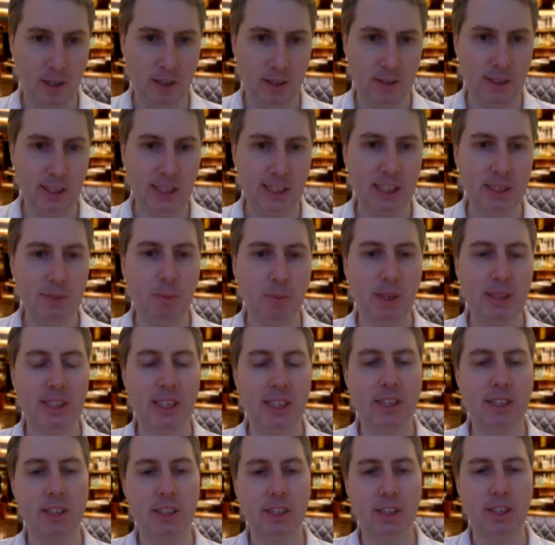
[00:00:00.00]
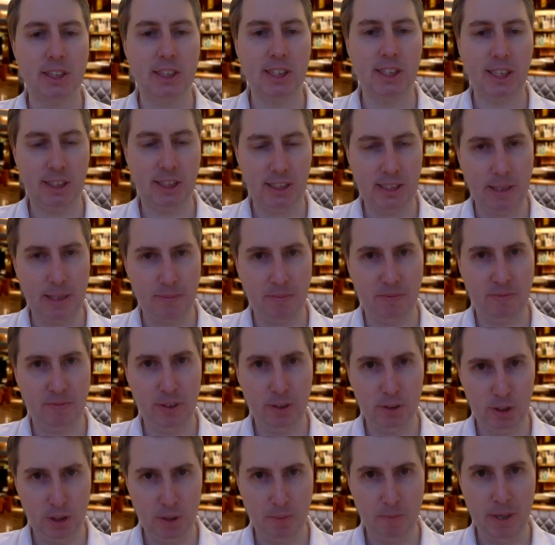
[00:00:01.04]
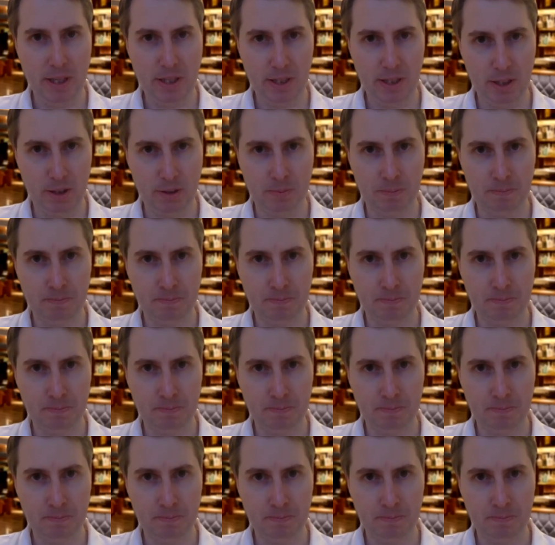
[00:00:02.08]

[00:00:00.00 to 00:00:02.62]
This is my signature six step future method.